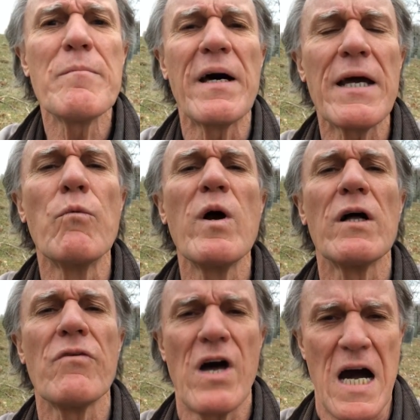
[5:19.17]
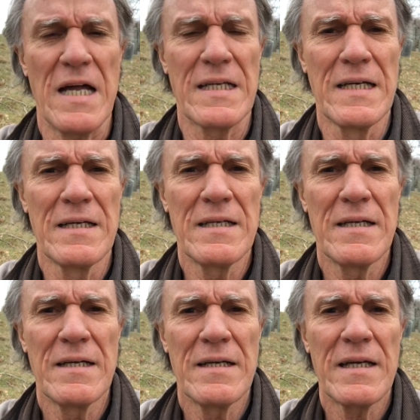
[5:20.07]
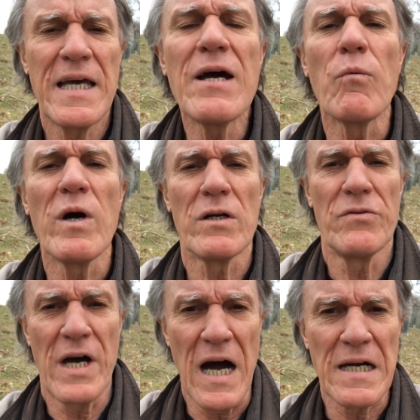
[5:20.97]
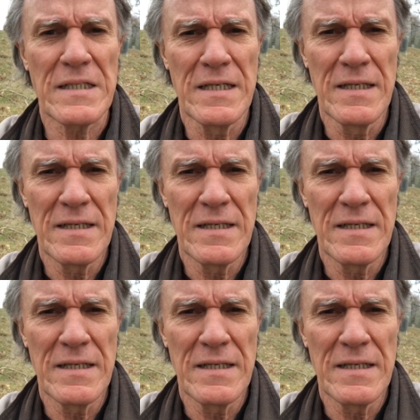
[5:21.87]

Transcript: But it will not. It will not.